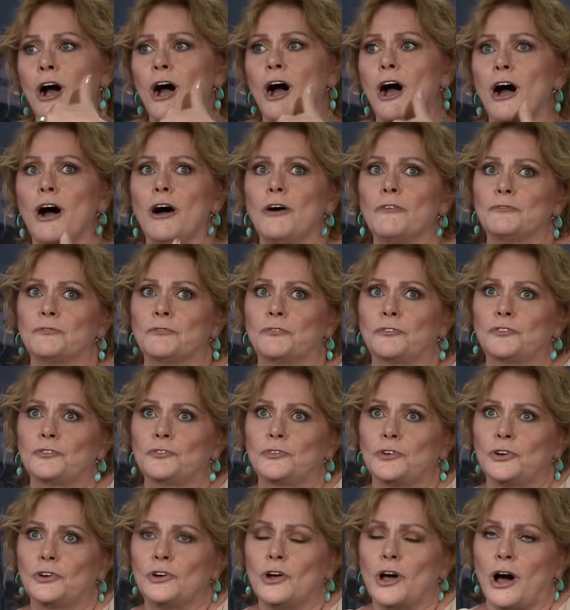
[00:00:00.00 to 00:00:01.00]

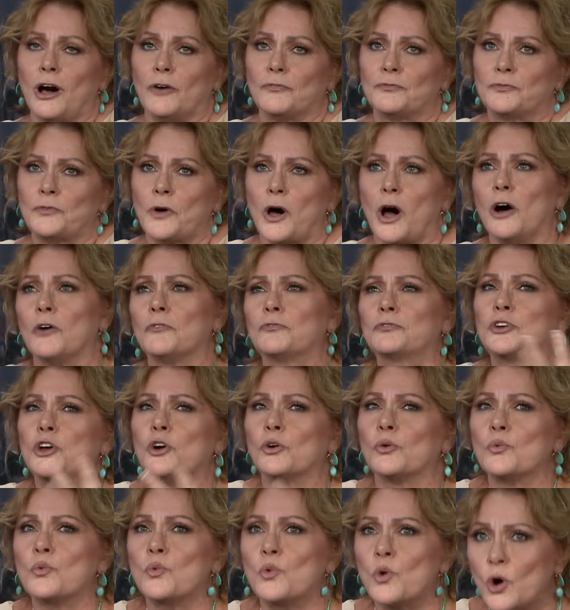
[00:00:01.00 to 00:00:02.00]
of
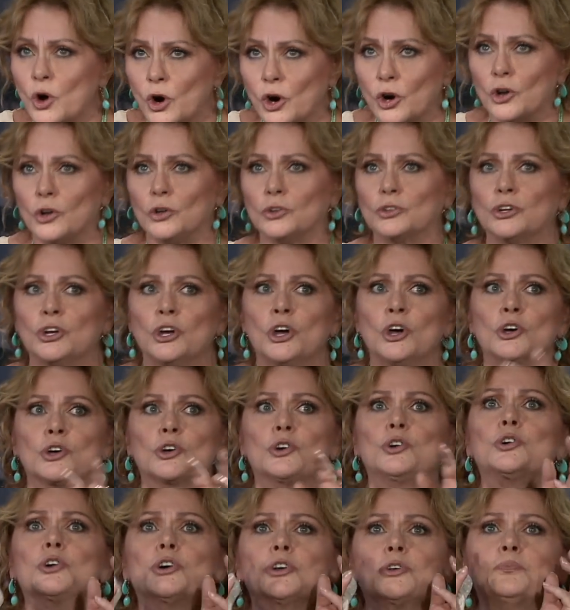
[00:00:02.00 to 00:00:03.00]
your world
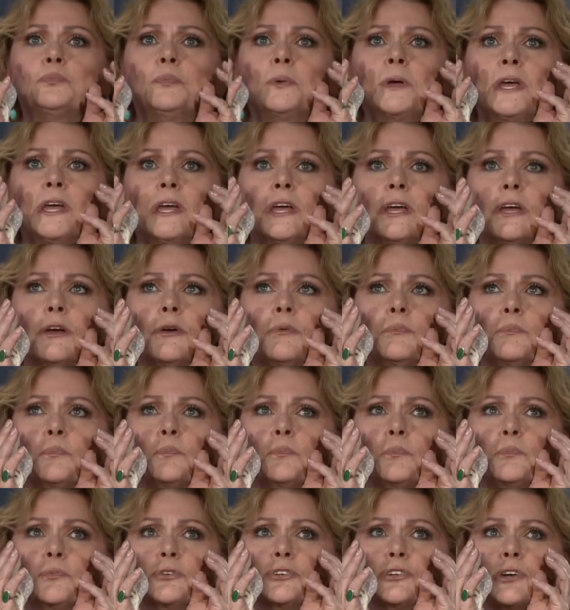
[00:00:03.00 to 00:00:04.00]
could
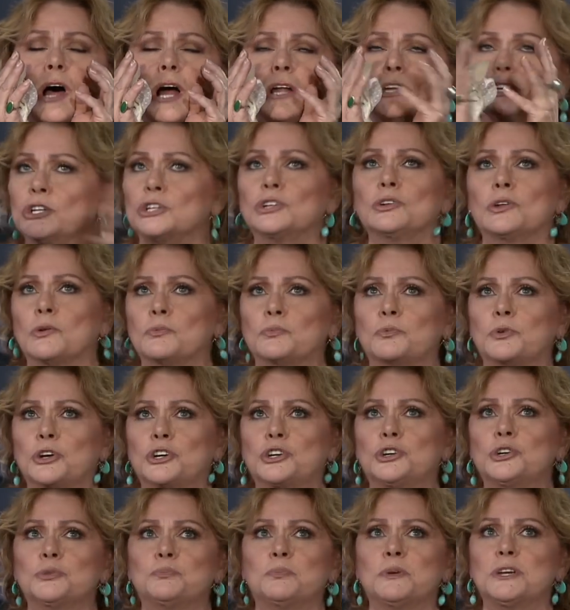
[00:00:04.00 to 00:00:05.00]

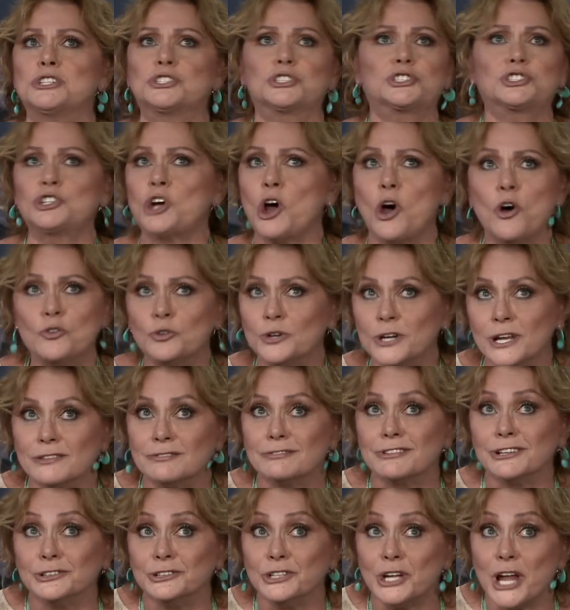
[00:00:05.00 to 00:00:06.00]
be shown
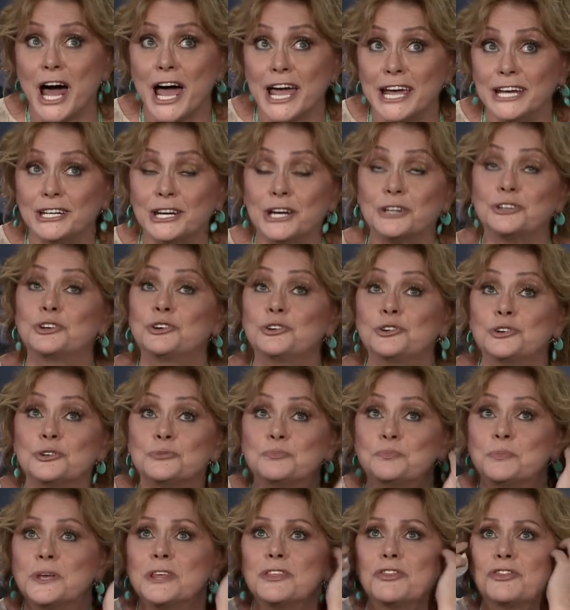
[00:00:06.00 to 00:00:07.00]
in the light and
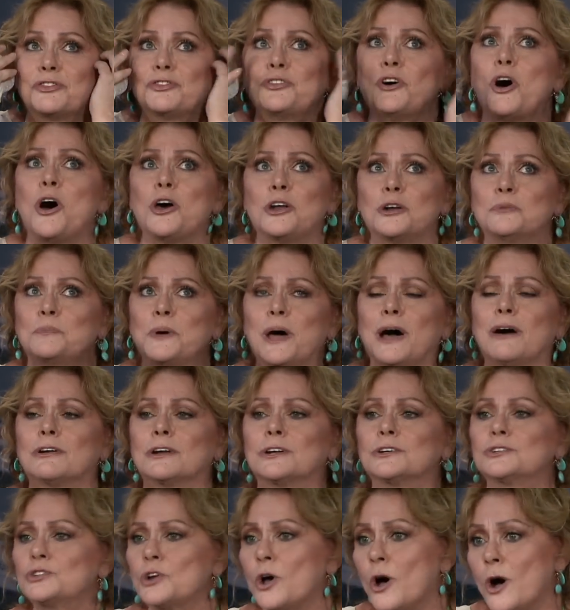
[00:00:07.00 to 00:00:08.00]
could be thought about
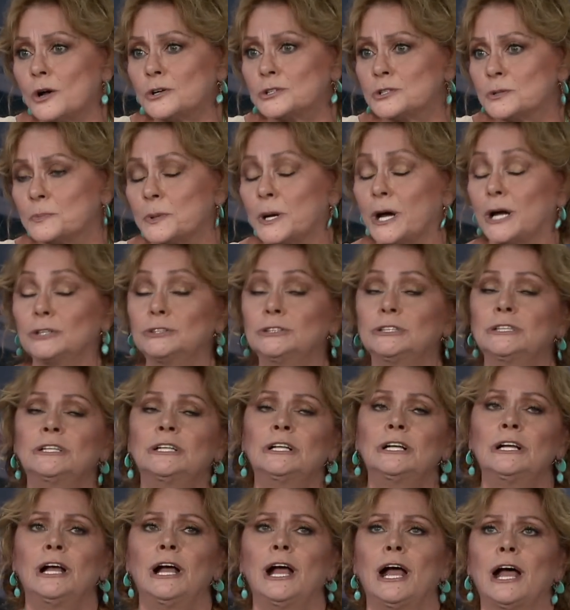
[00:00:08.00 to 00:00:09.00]
and talked about.
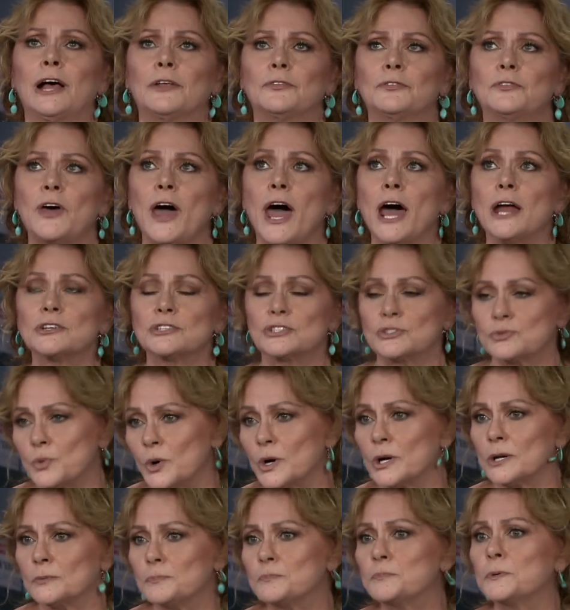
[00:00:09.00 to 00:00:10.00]
And that's
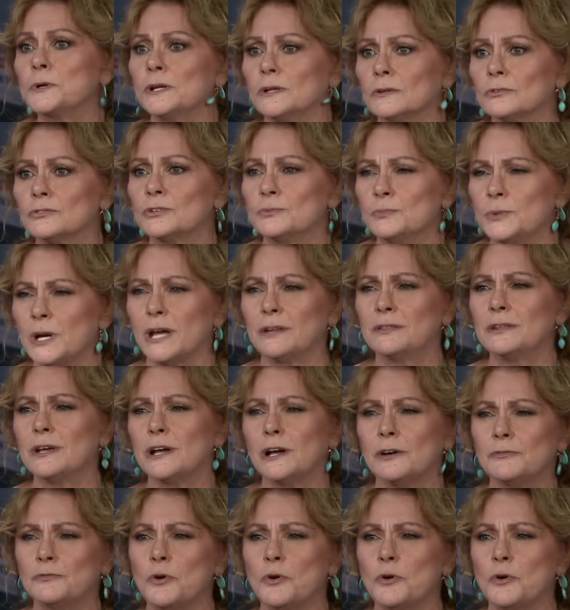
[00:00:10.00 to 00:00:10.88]
what appealed to me. I think I've